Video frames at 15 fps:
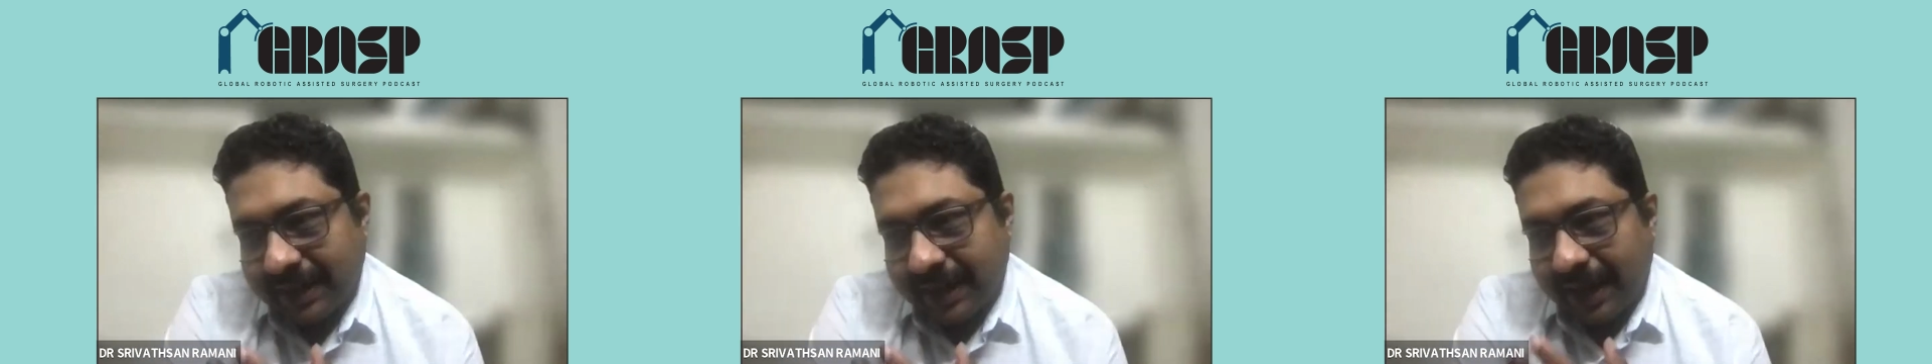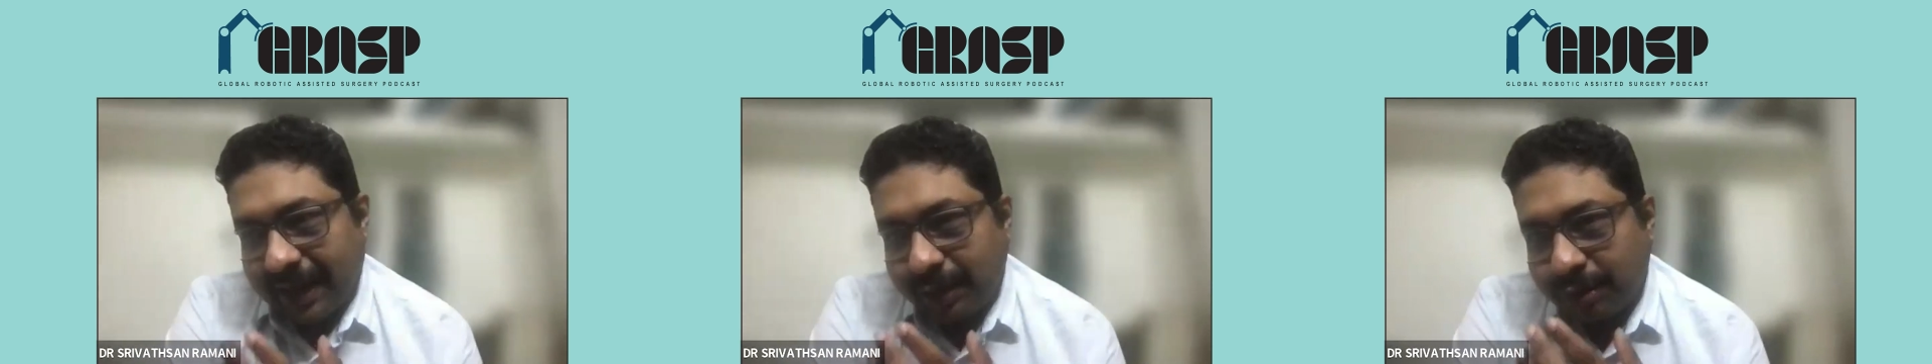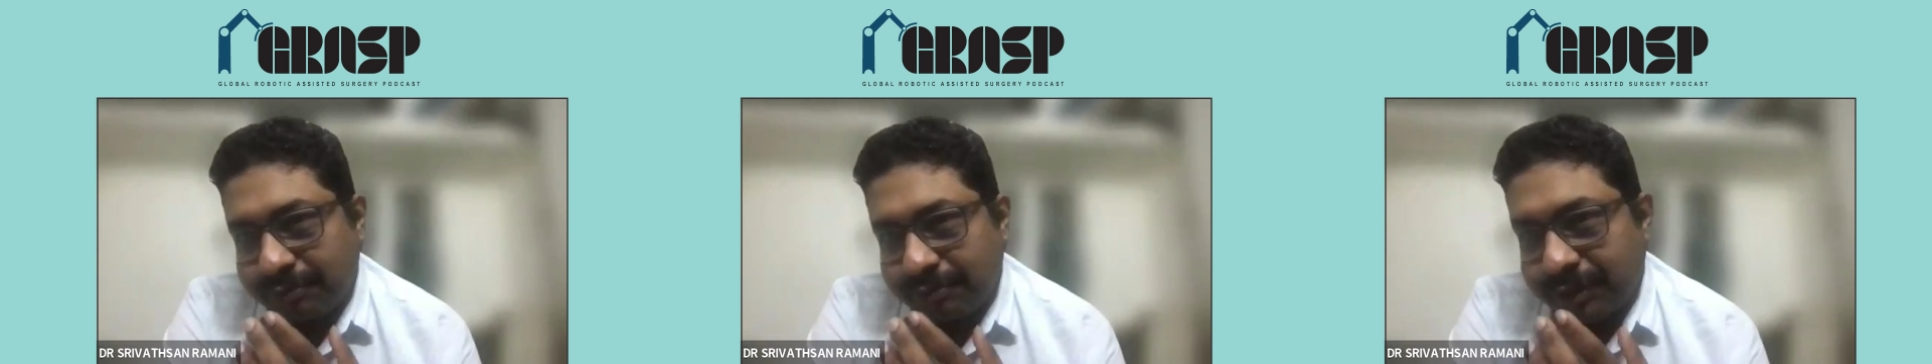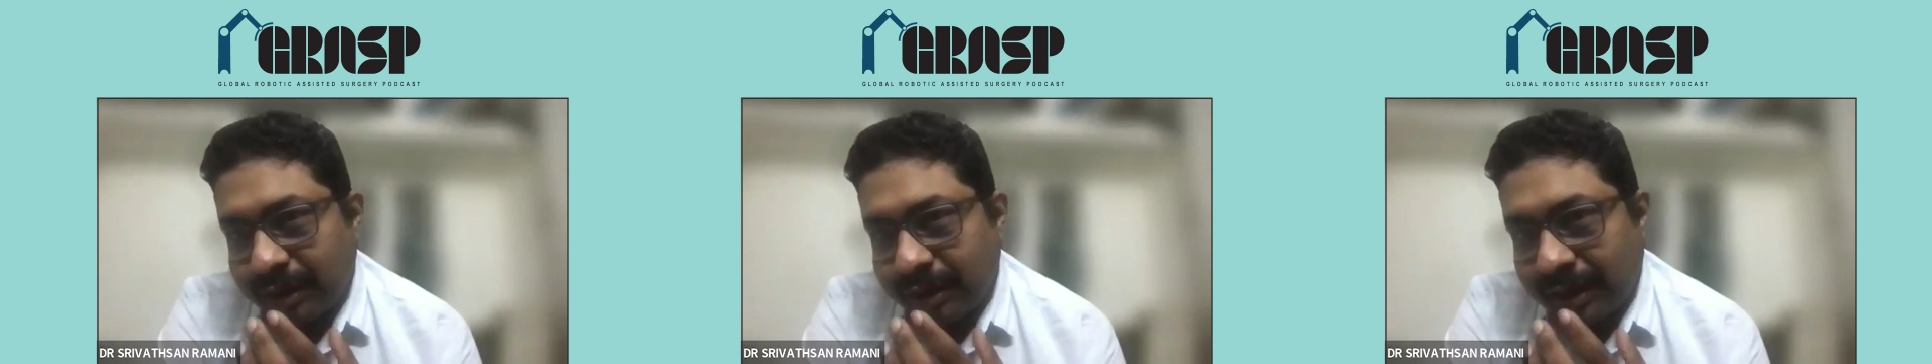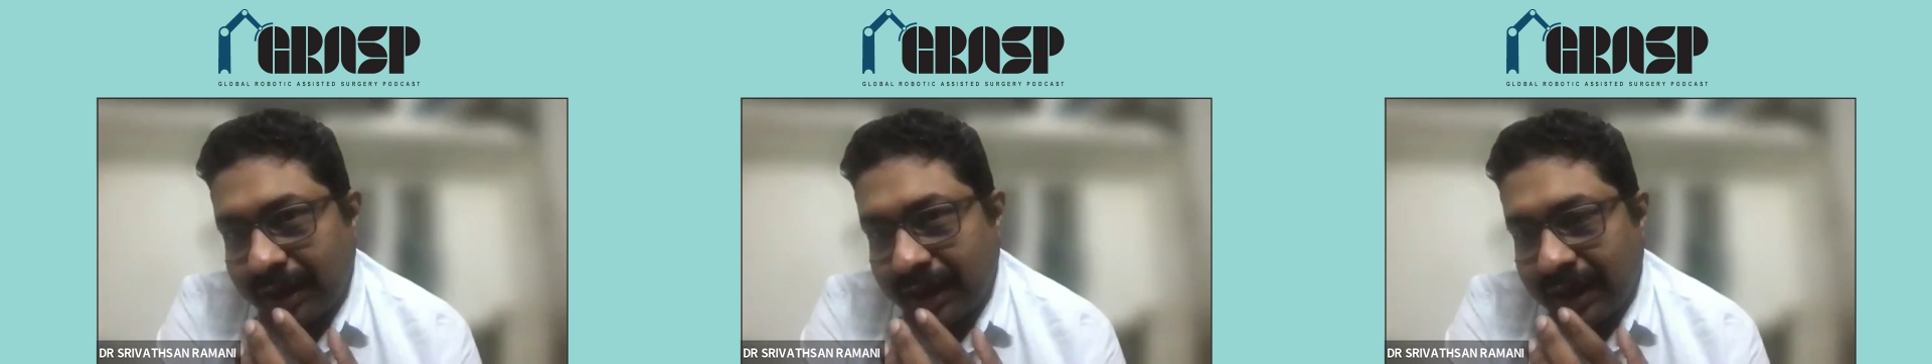kind of
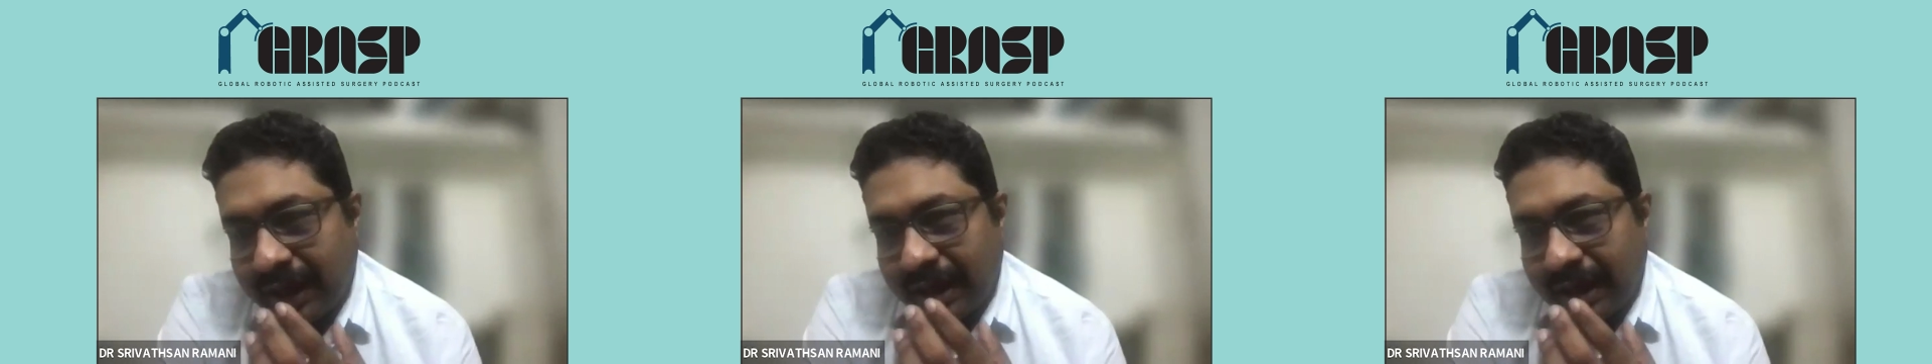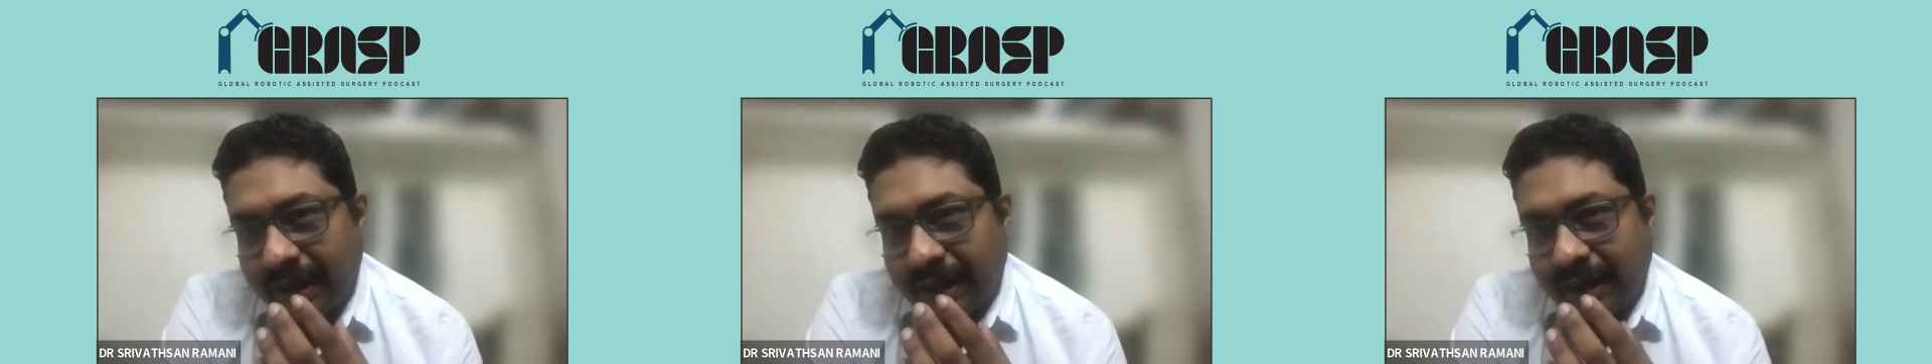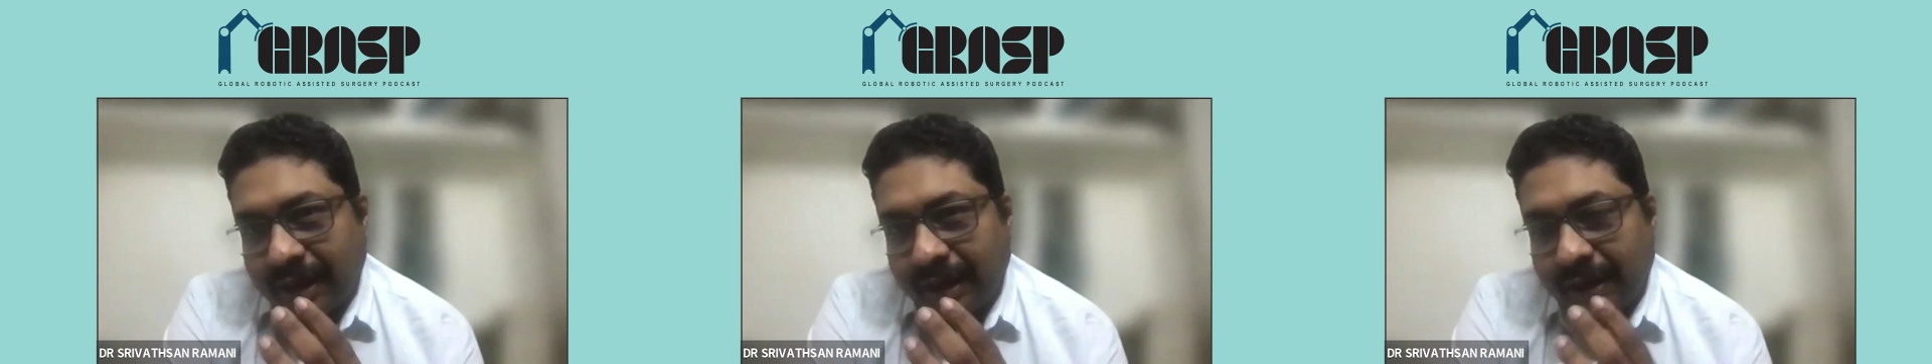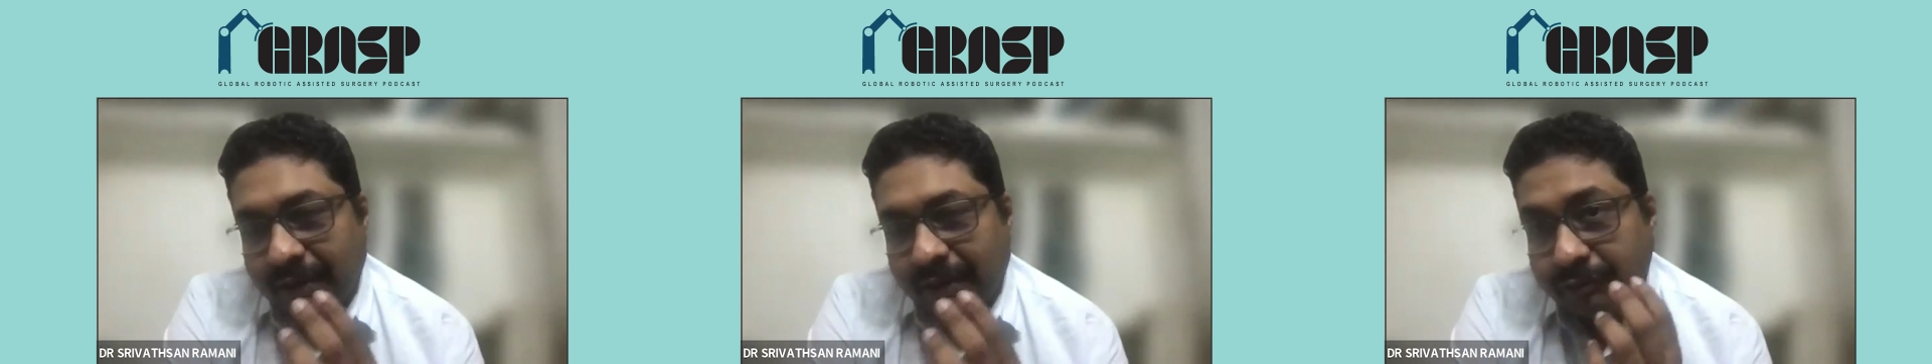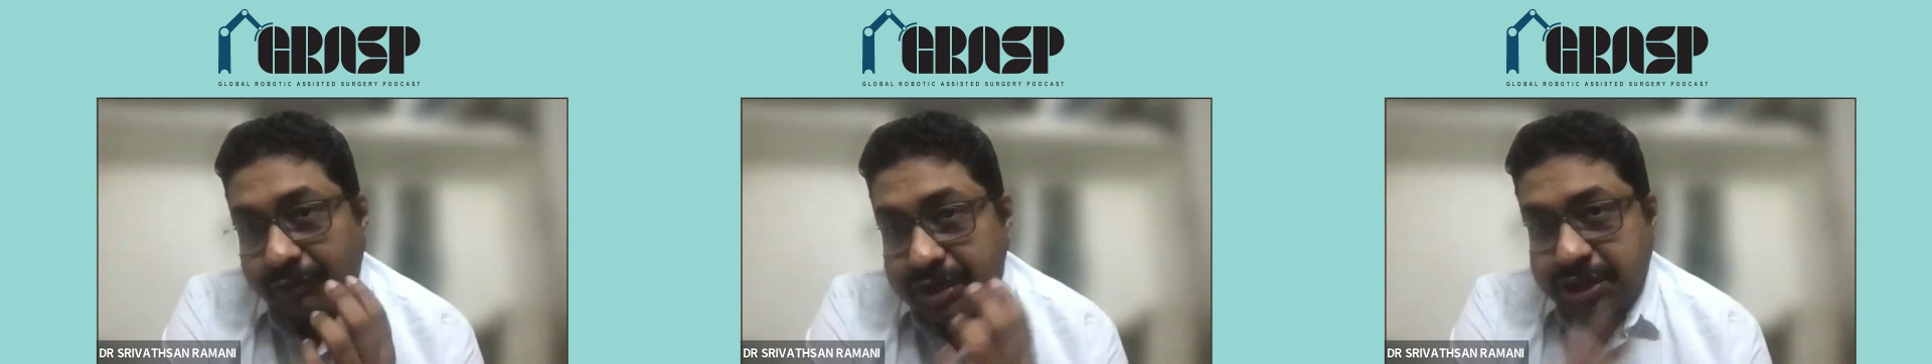a
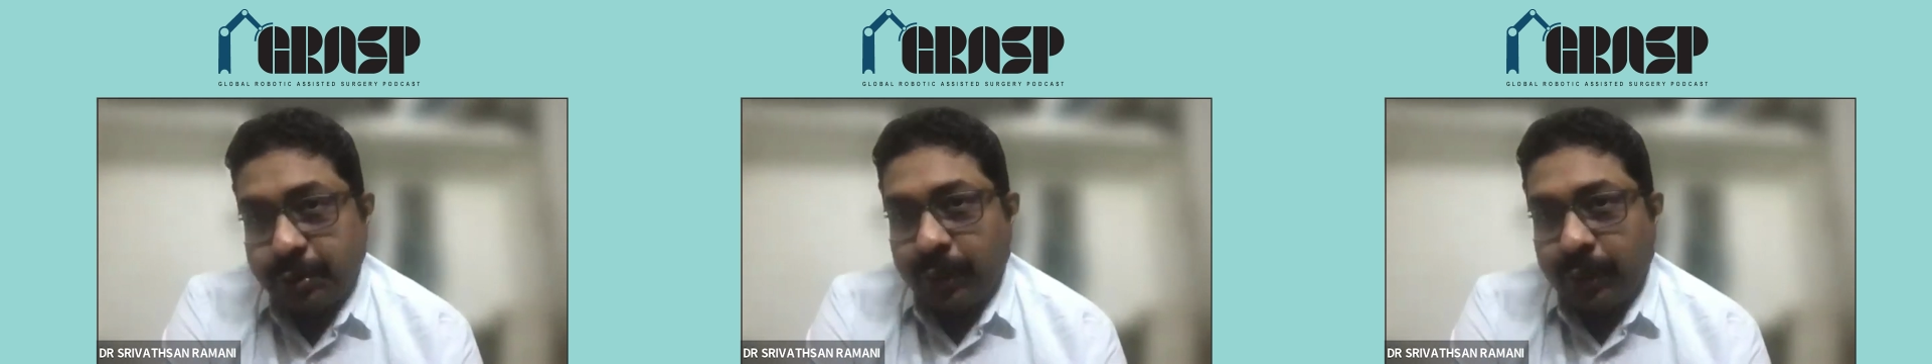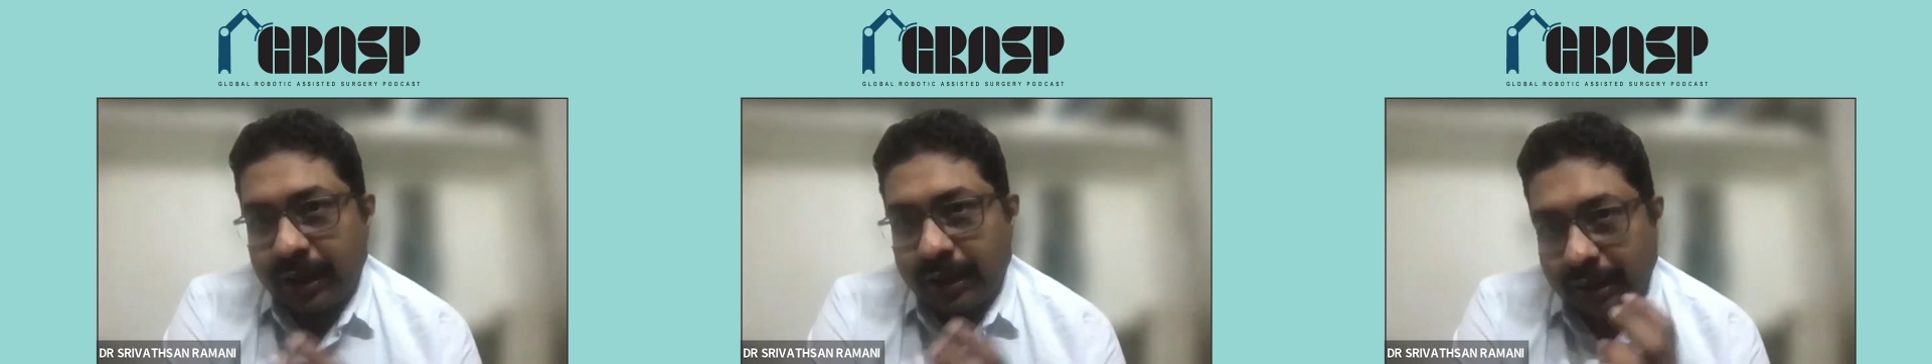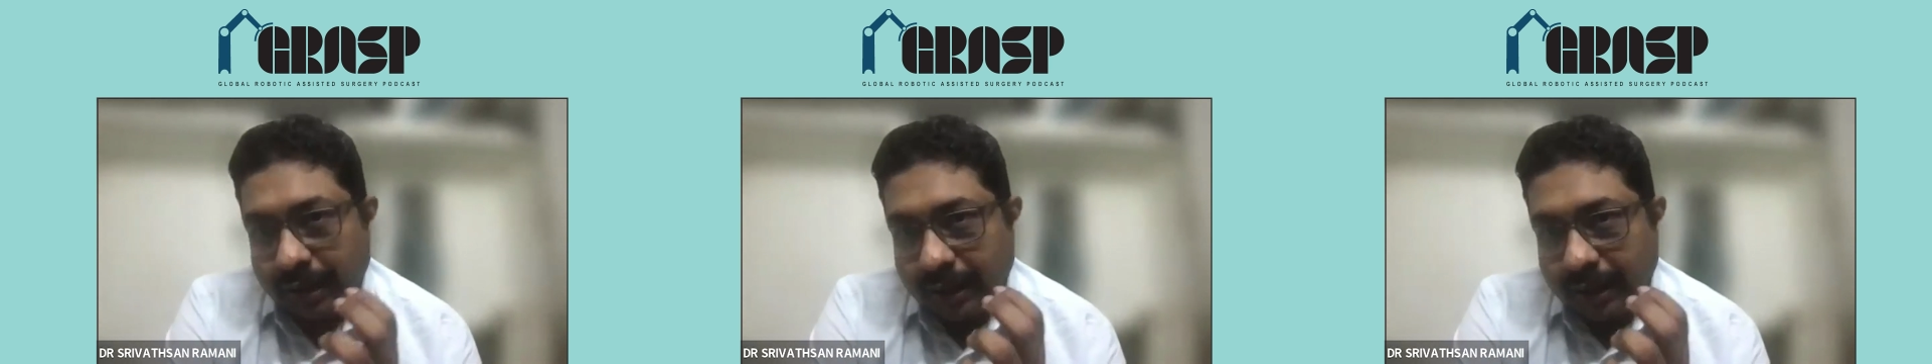visual